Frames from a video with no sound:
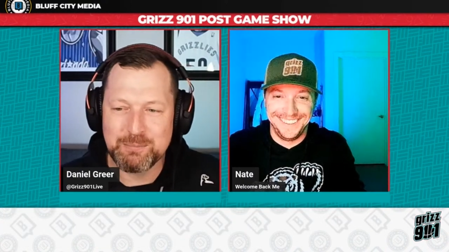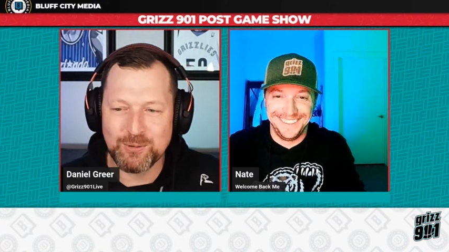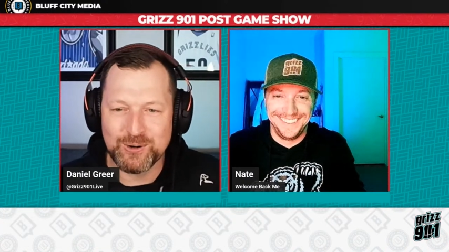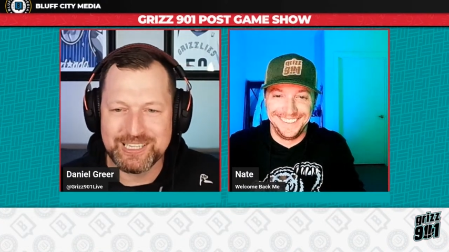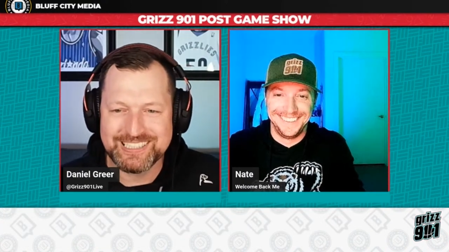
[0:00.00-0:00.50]

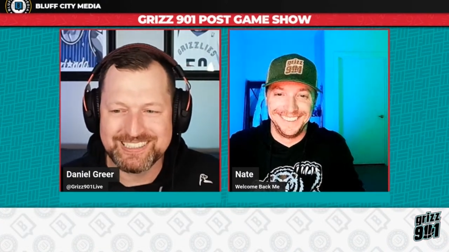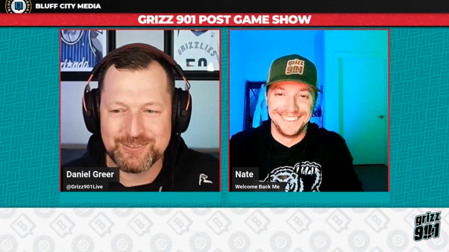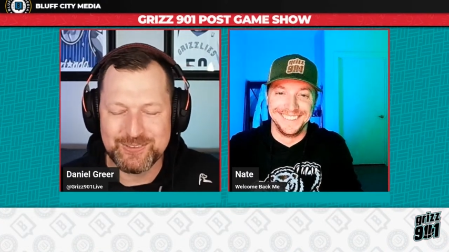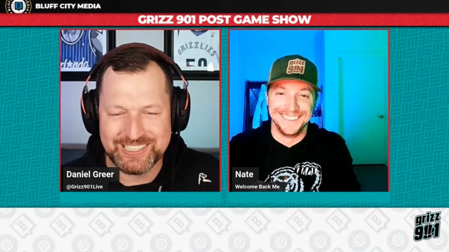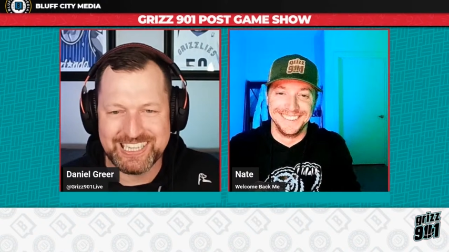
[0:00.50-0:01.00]
Speaker 1: boys
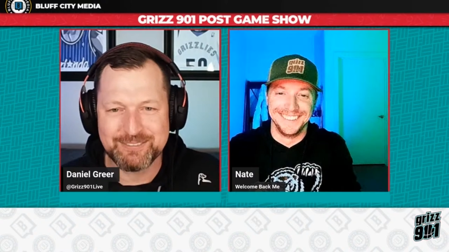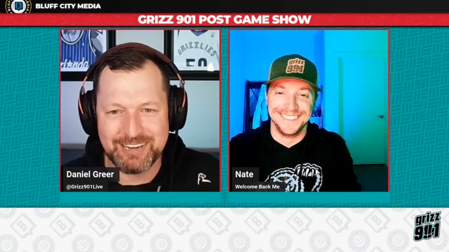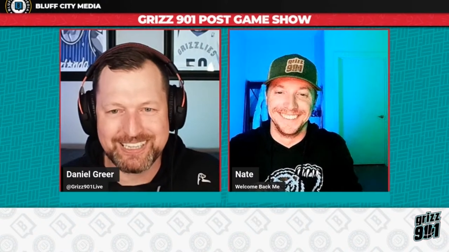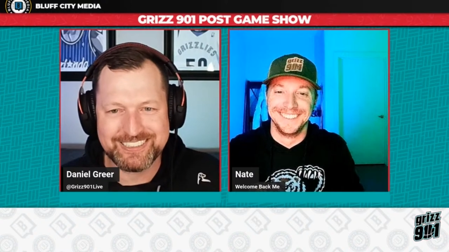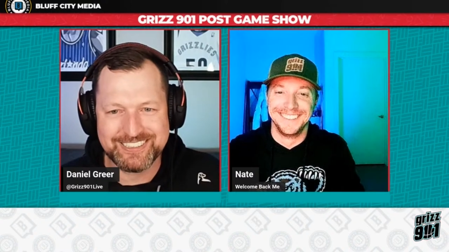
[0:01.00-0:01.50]
would get
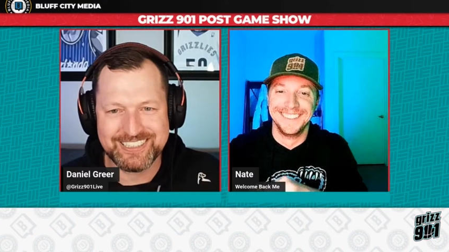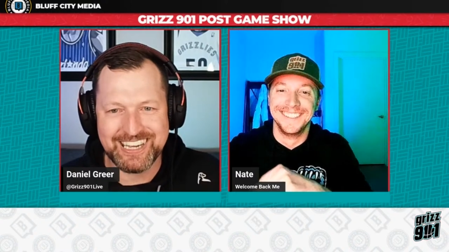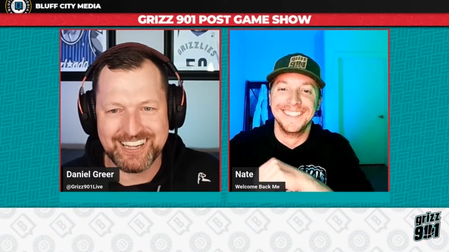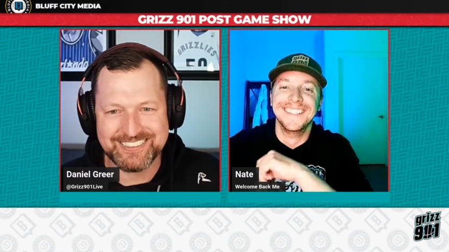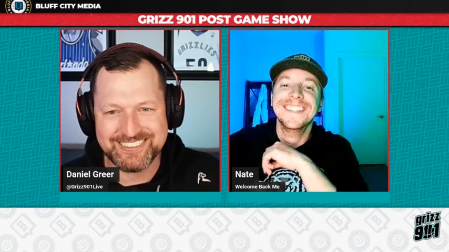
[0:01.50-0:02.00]
invited to
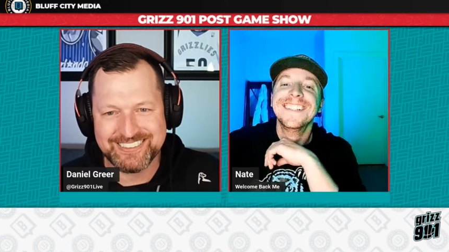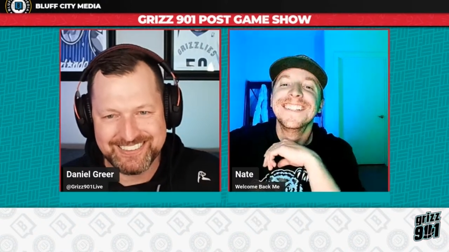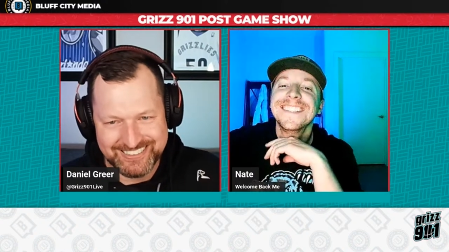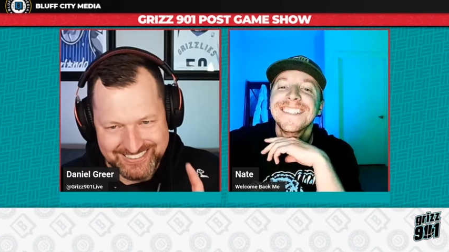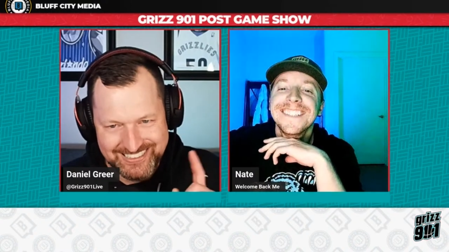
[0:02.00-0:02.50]
cookouts.
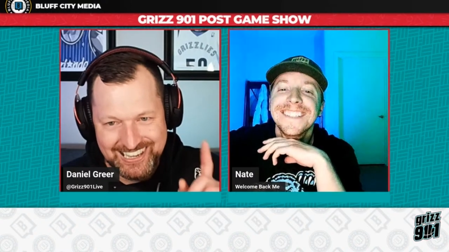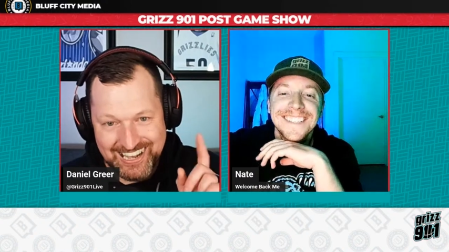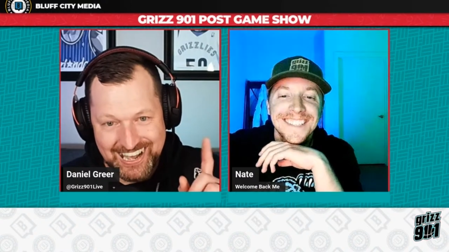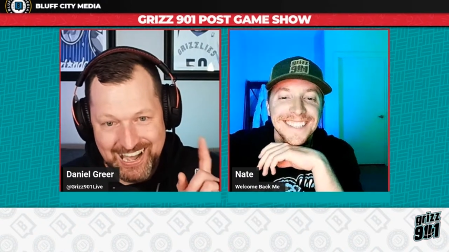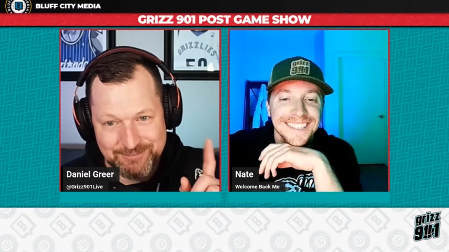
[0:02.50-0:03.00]

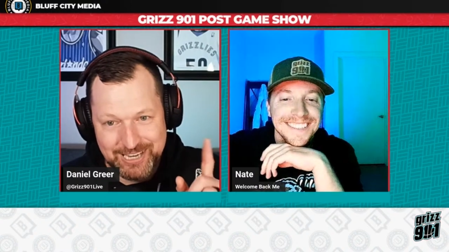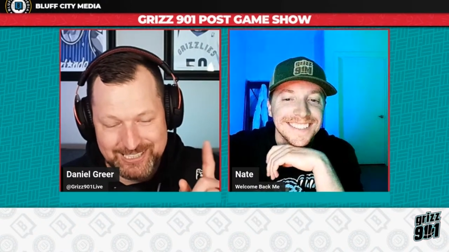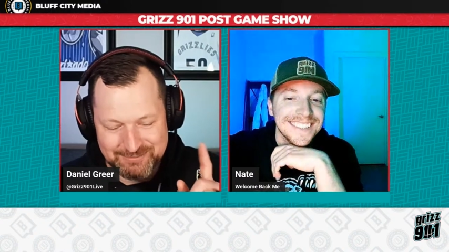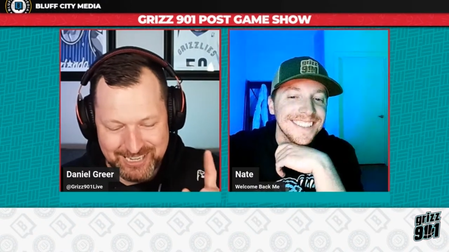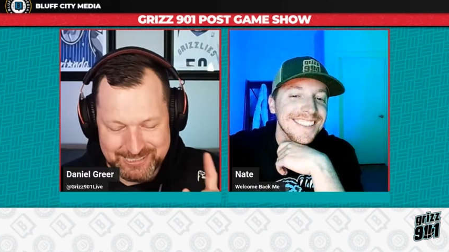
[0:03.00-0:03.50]
Yeah. I've
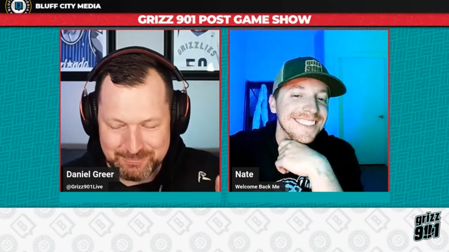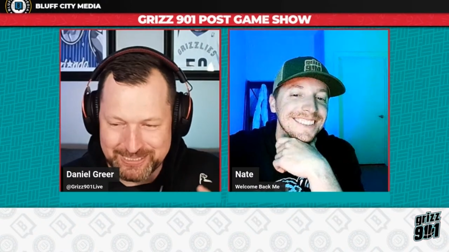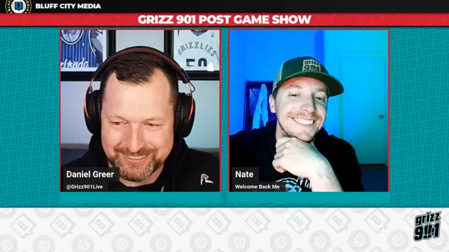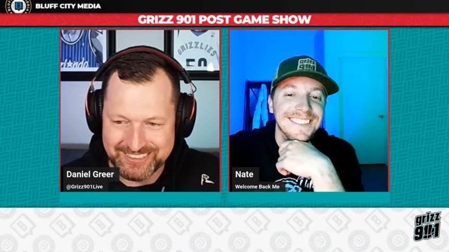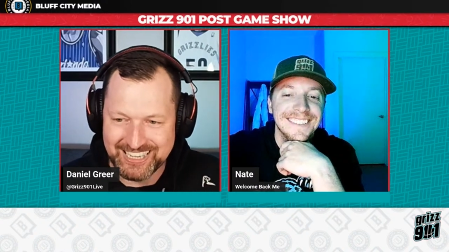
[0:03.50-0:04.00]
gotten invited to
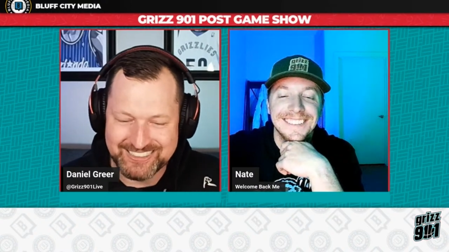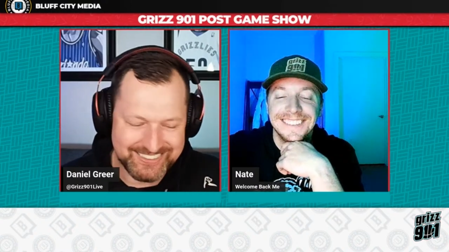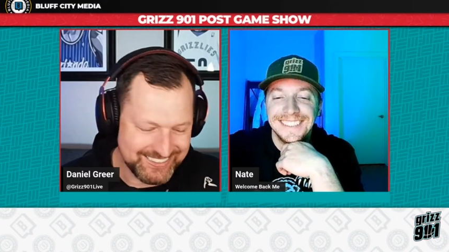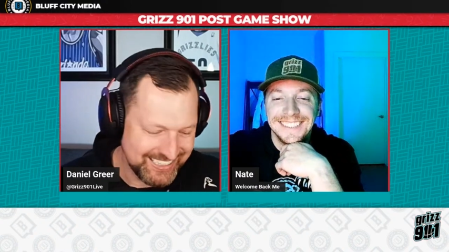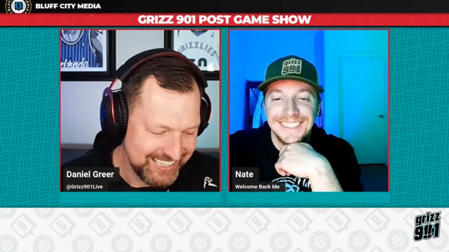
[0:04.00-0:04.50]
many
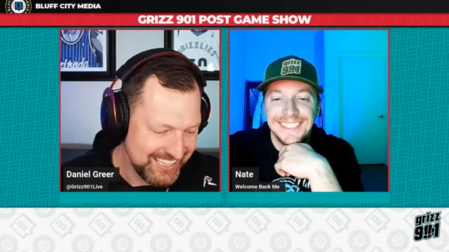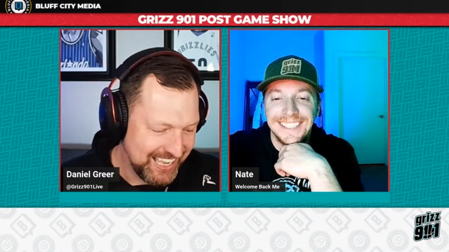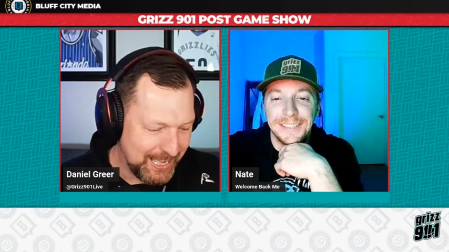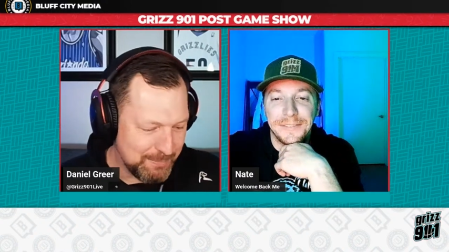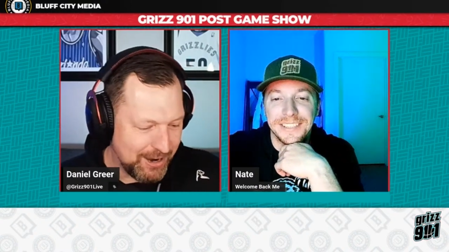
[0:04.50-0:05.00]
cookouts.
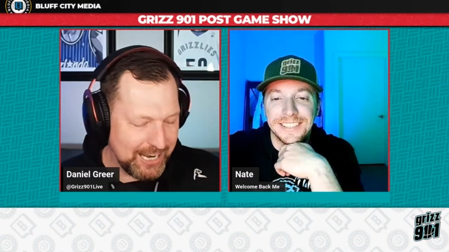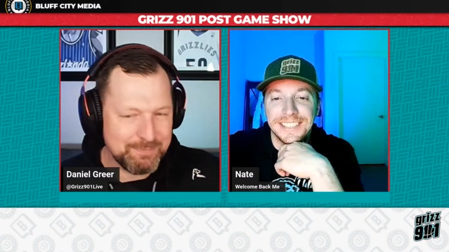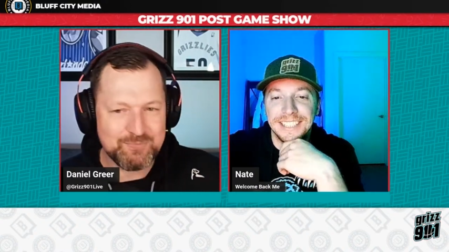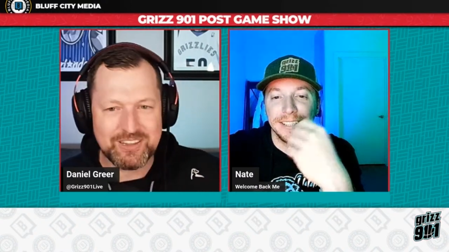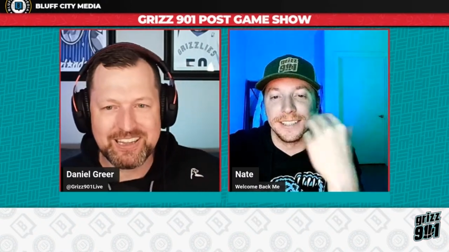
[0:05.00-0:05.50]
Um, all right.
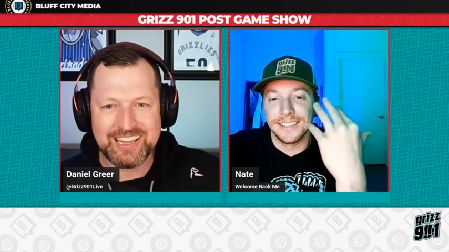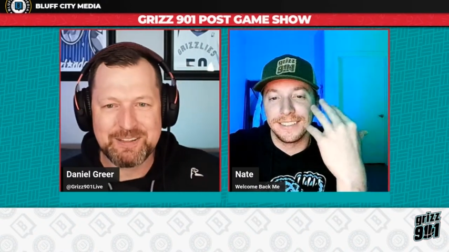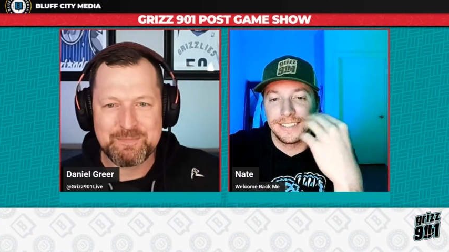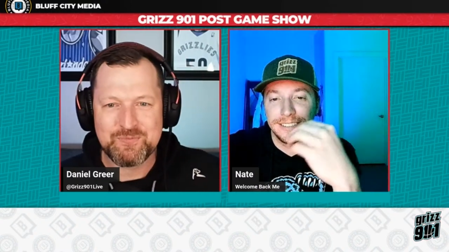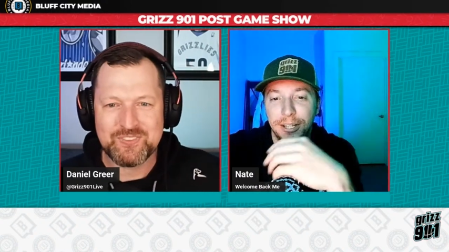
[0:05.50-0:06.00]
See there
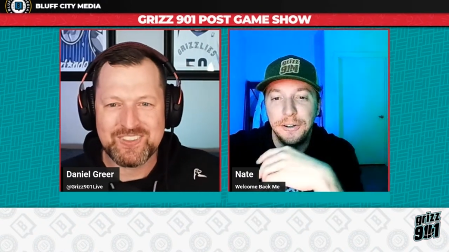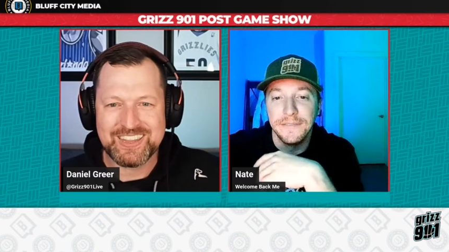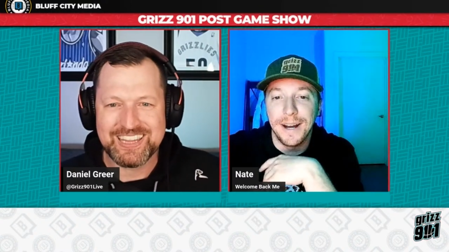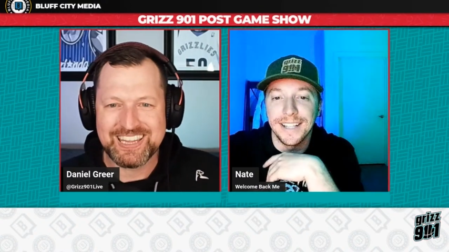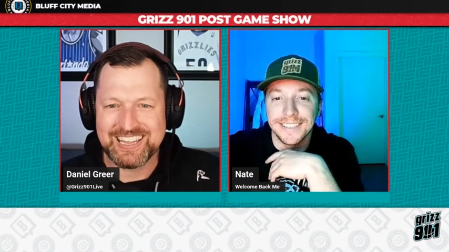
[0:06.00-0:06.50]
Speaker 2: tone
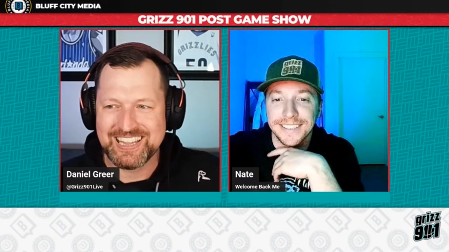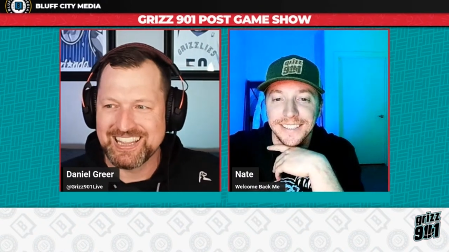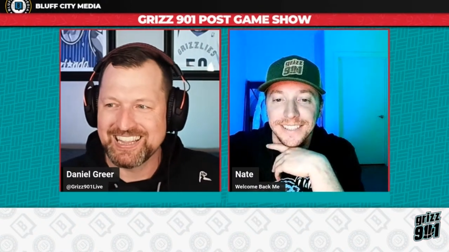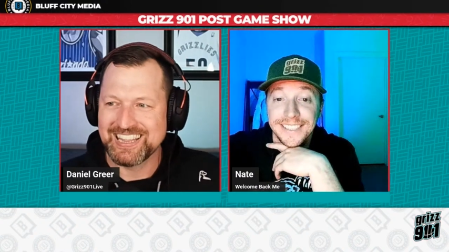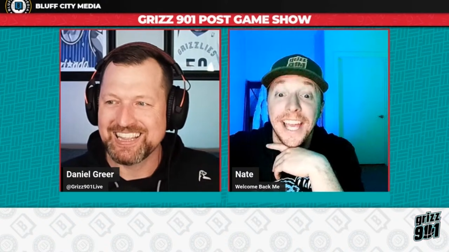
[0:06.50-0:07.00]
of my
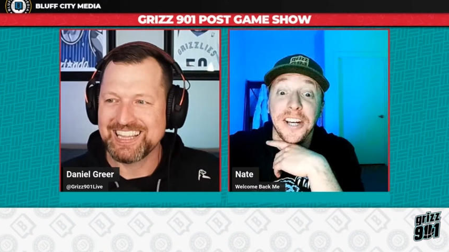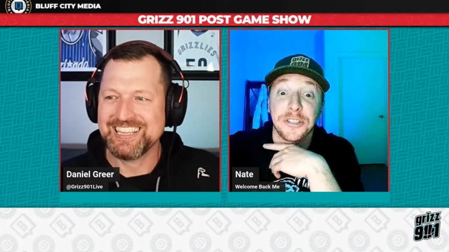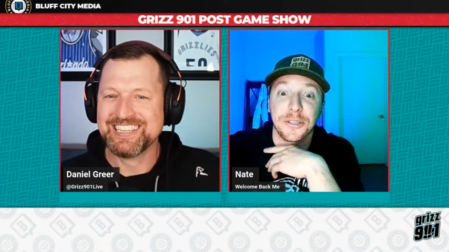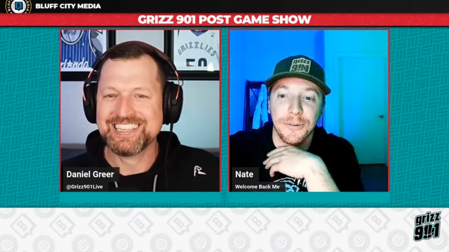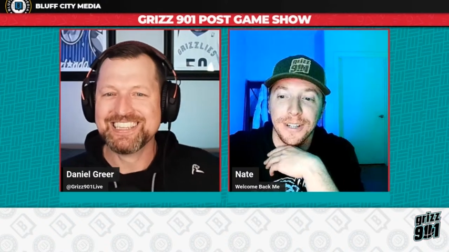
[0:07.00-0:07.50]
skin. It's
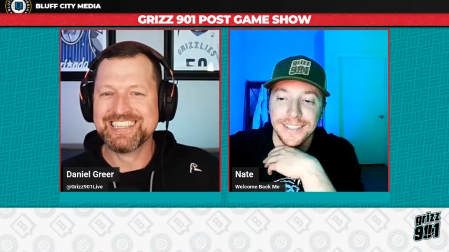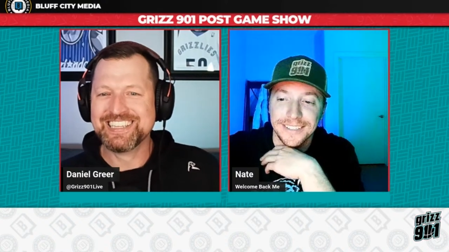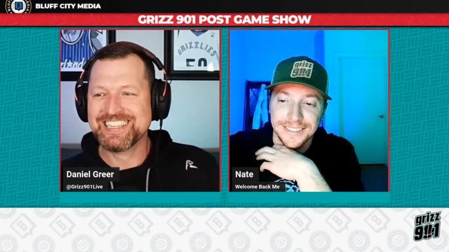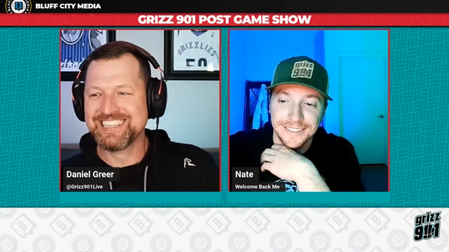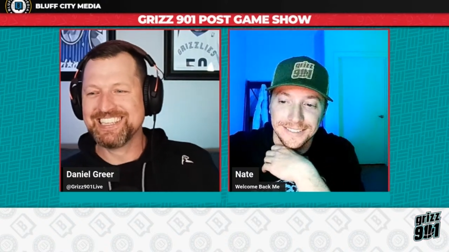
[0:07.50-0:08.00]
extra white. So,